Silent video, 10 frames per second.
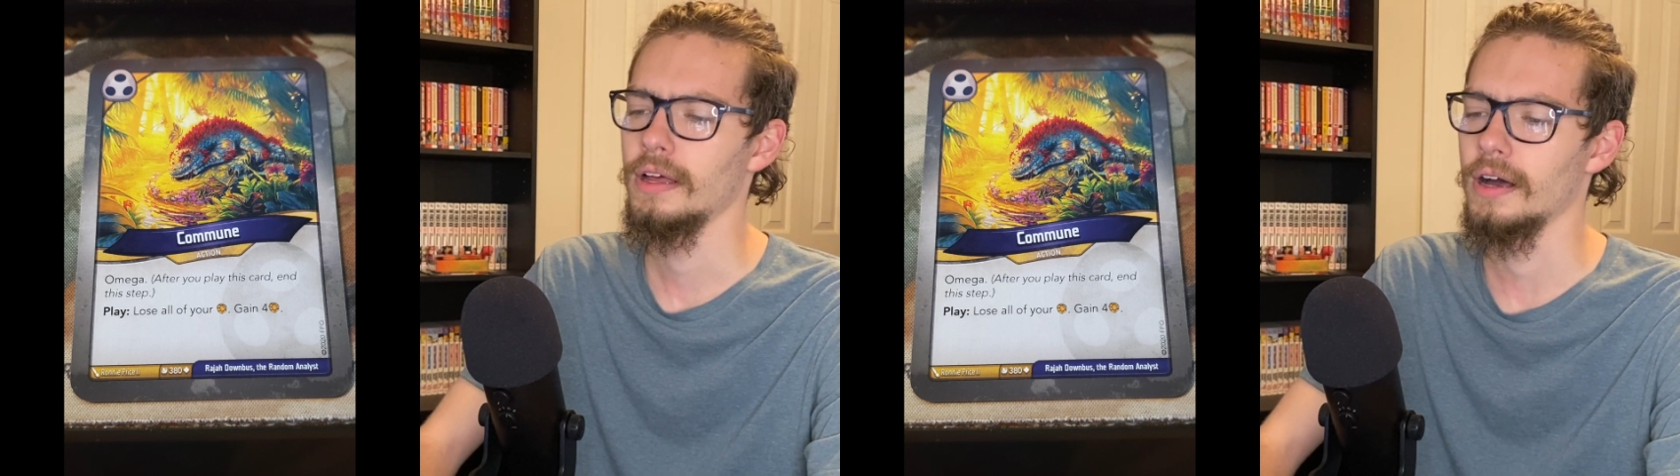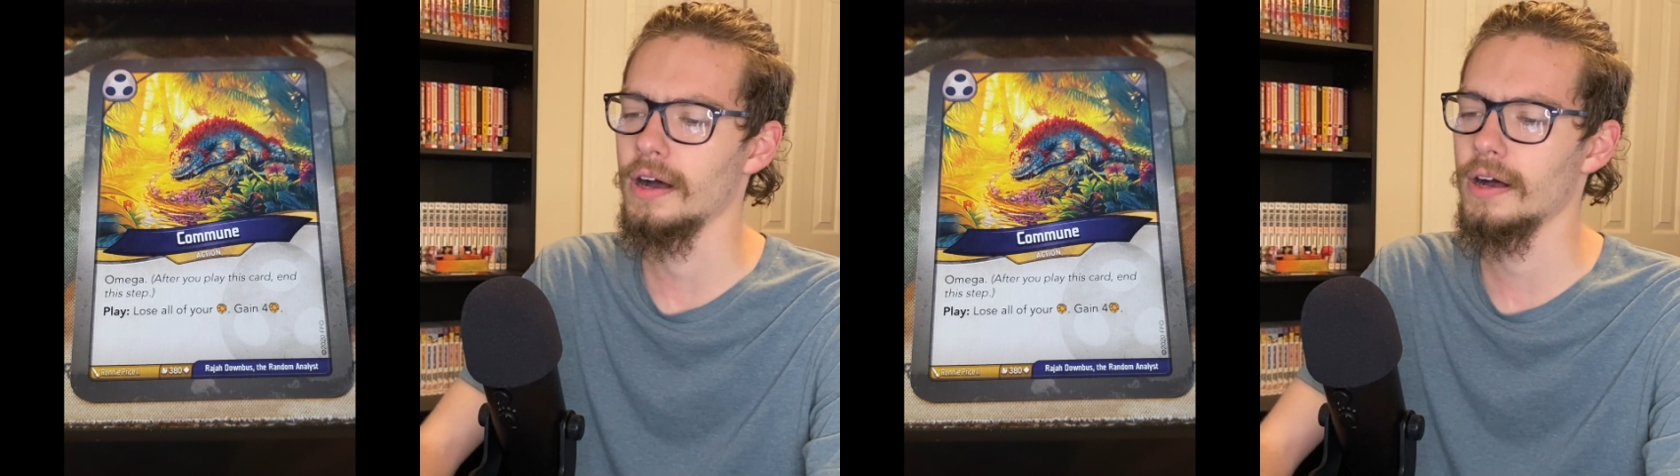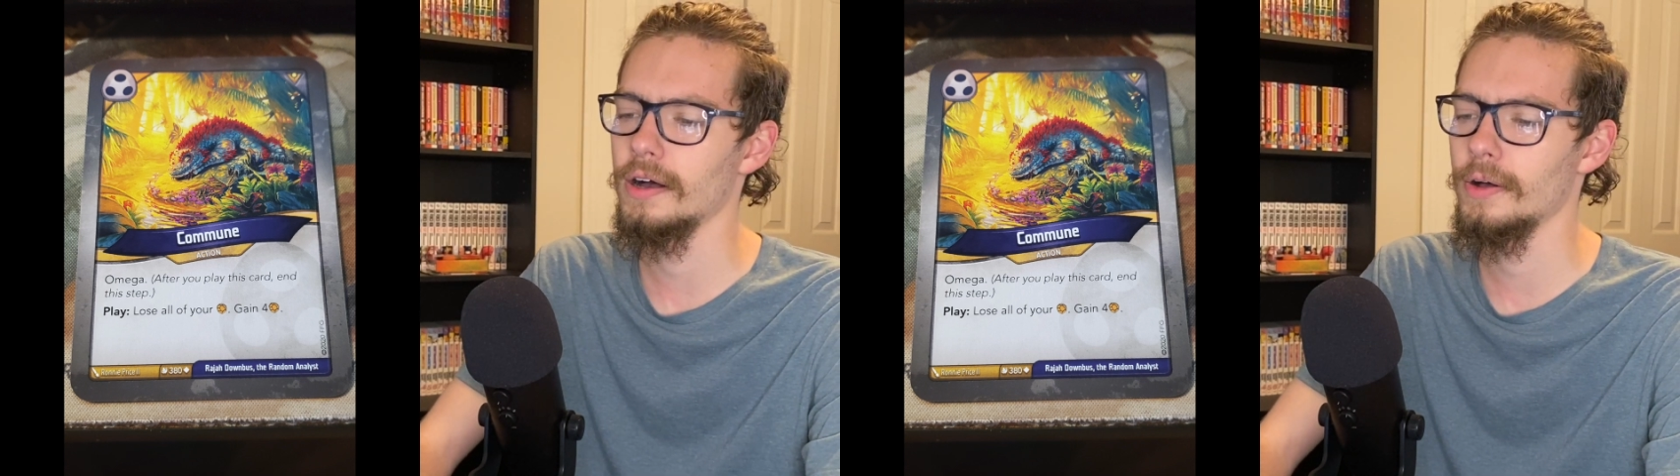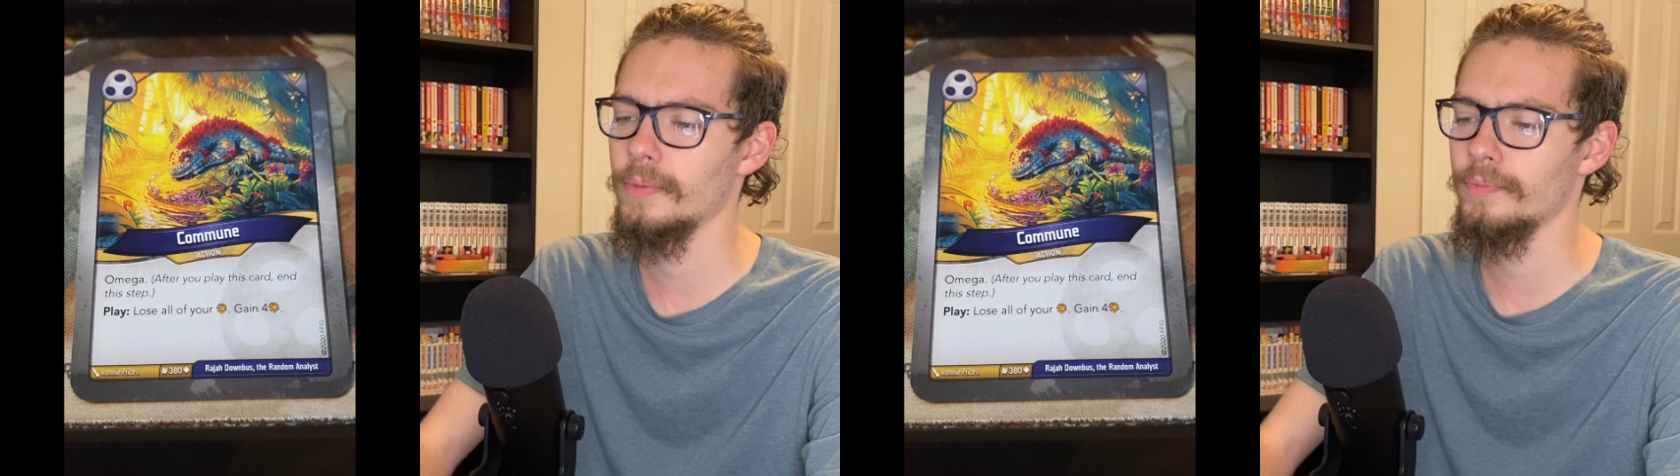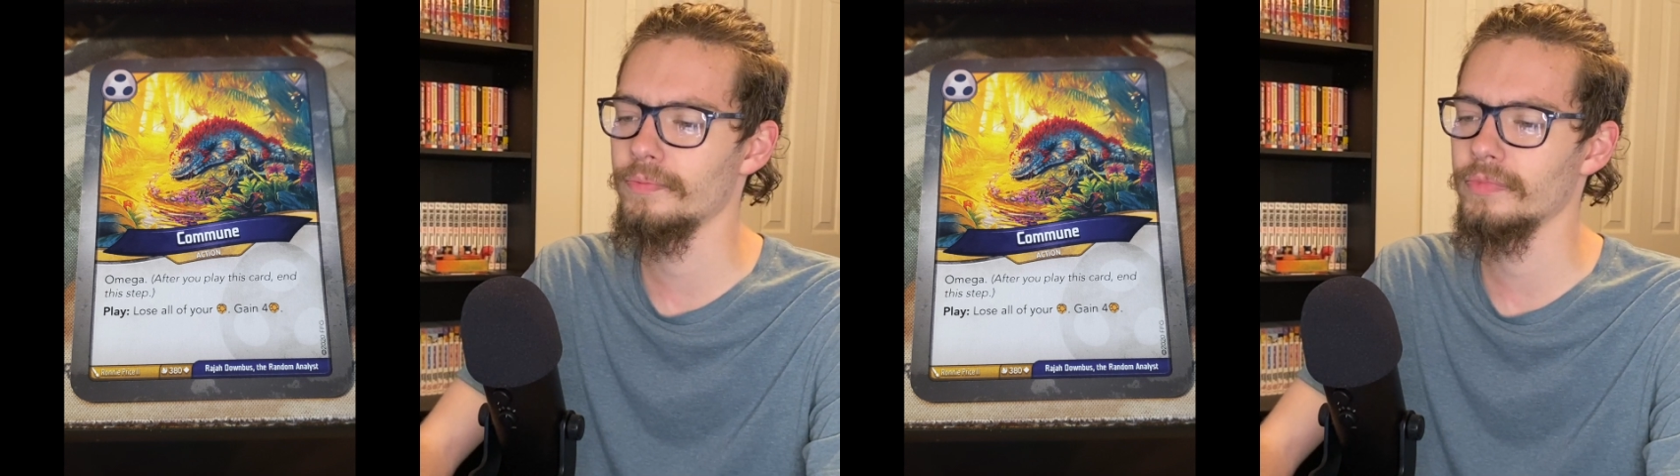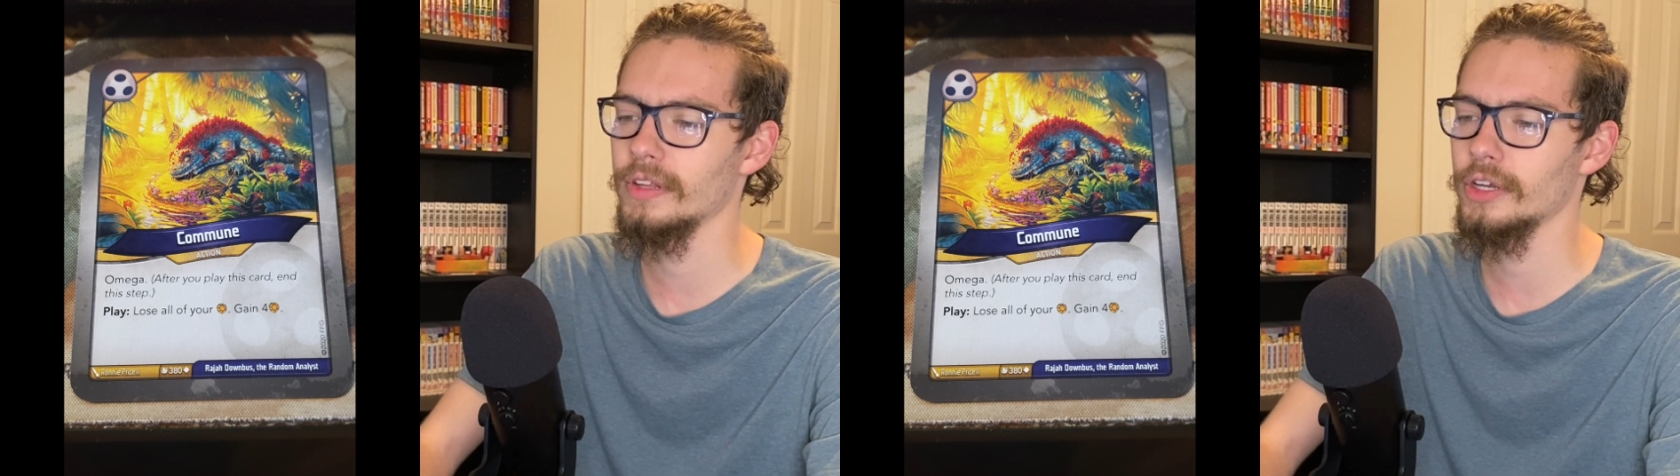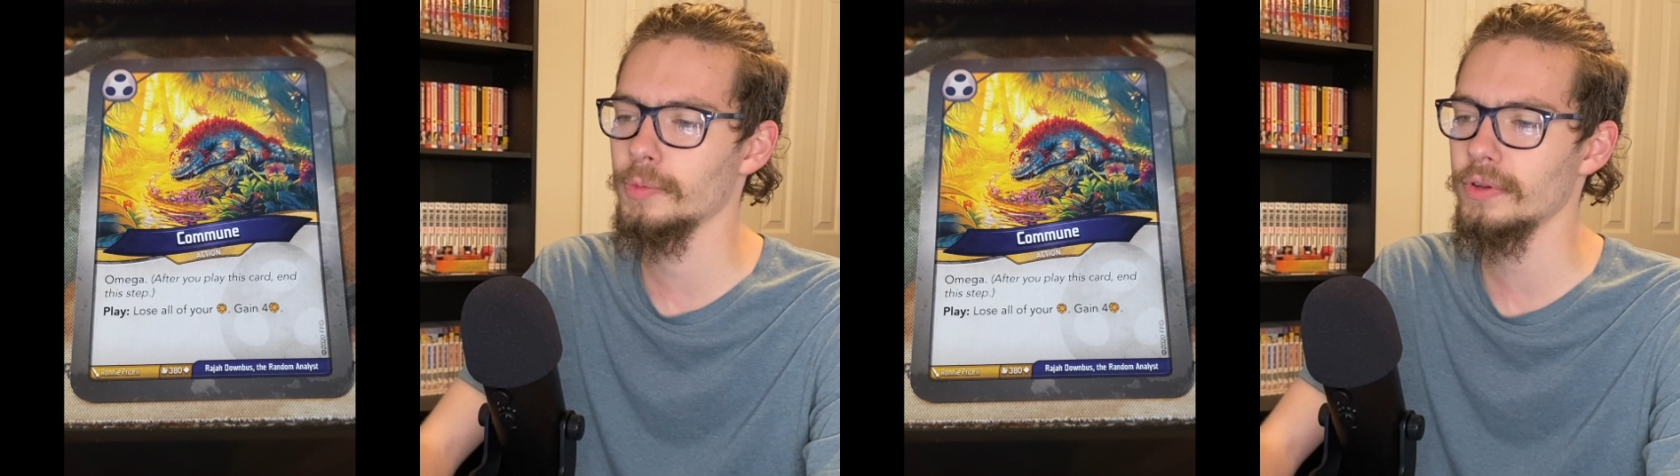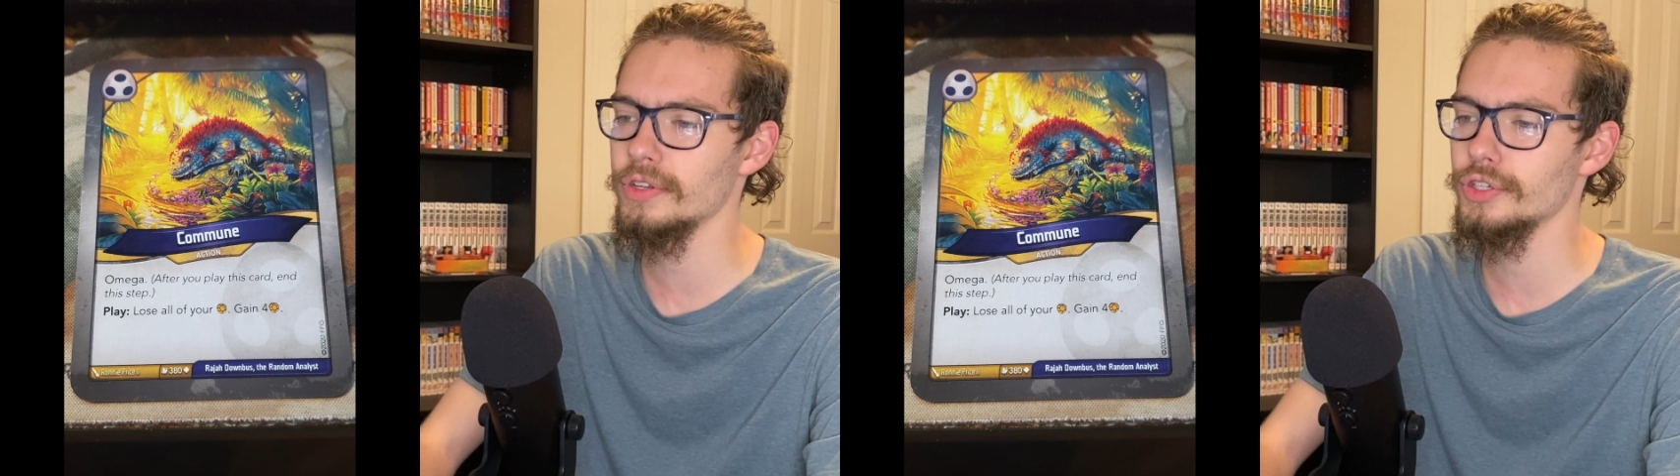
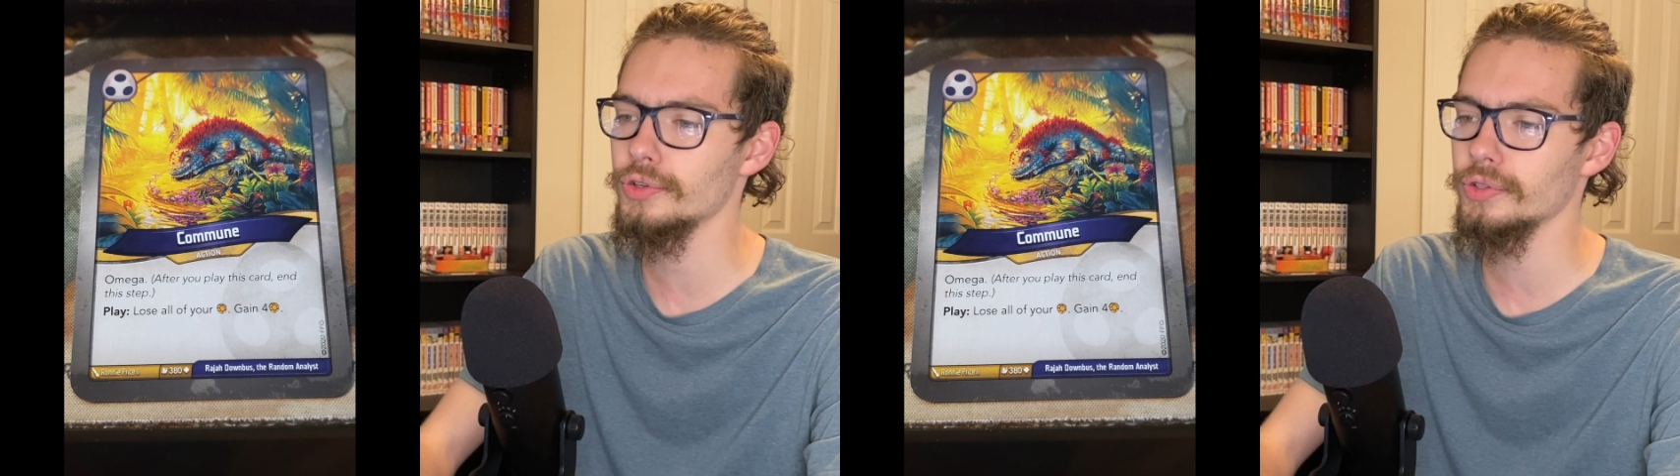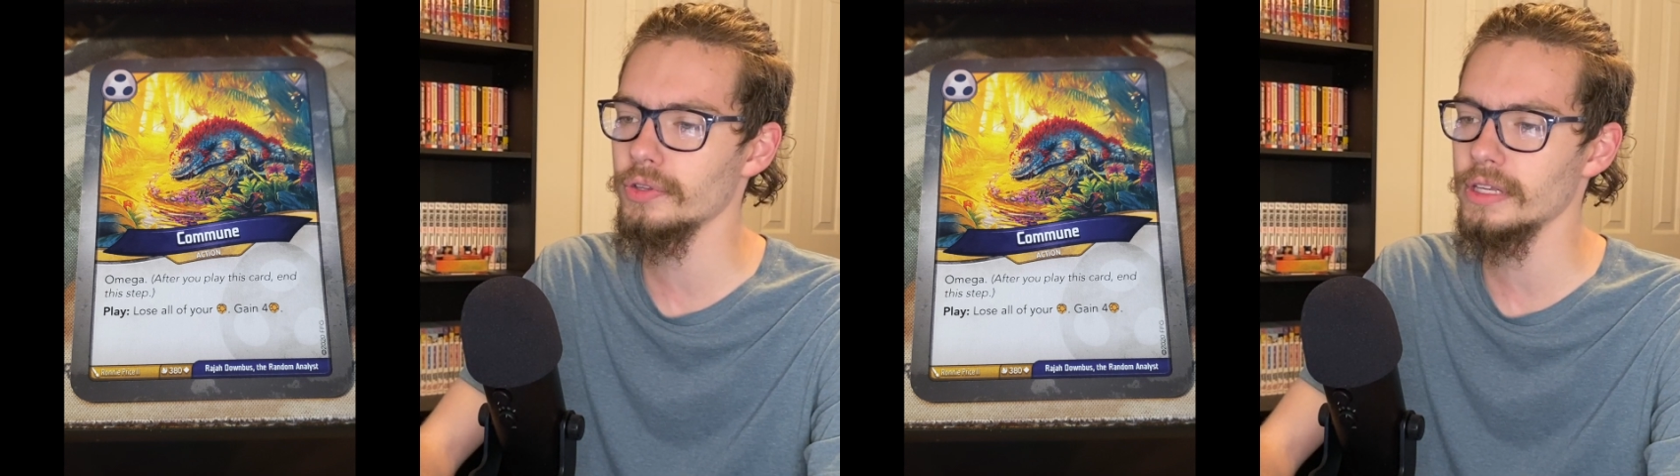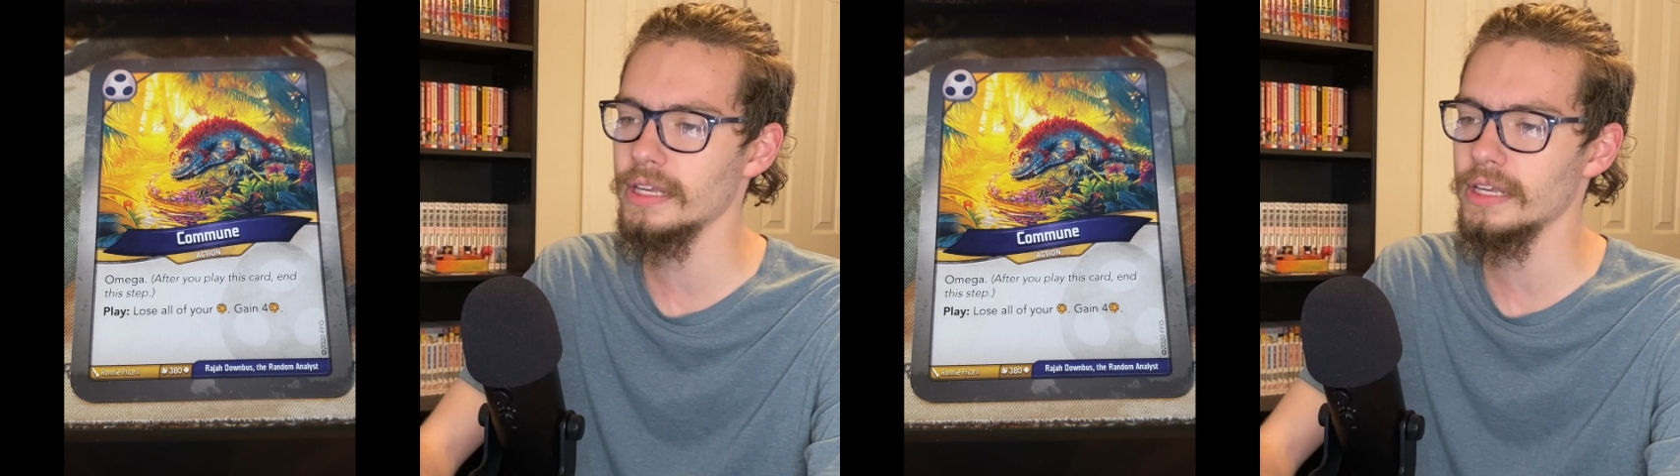Commune is usually